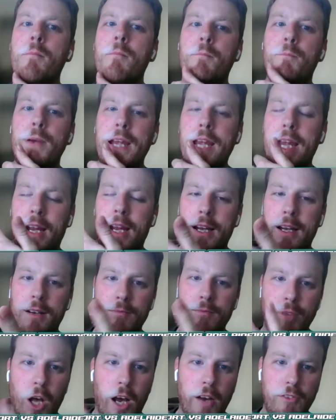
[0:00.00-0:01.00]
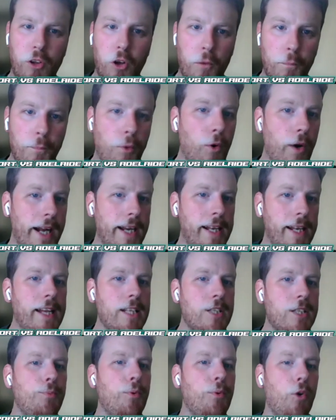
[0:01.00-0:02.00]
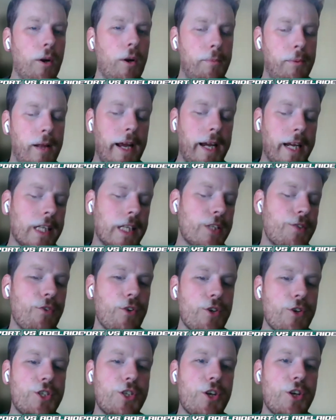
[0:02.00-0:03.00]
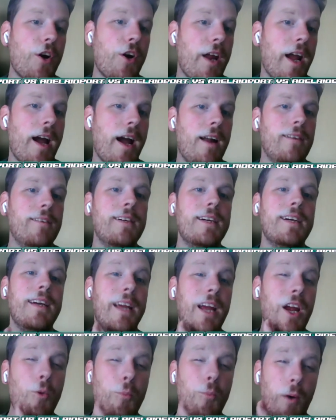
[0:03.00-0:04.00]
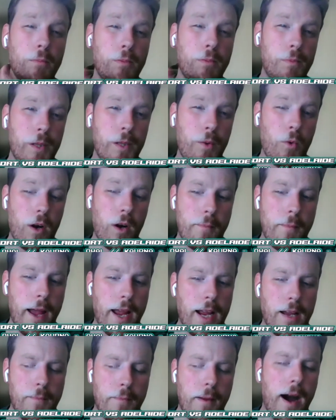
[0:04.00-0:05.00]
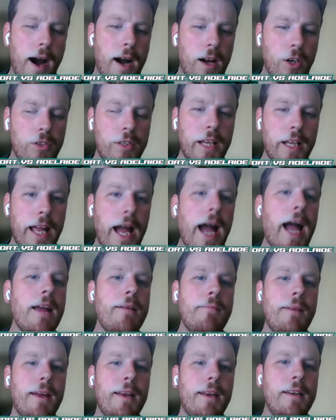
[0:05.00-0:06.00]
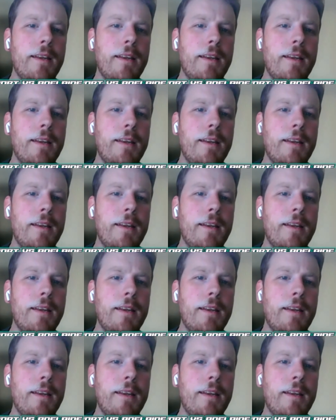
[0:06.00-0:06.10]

being a lifelong Port Adelaide supporter playing in his first showdown, he'll probably want to make a mark on the game. And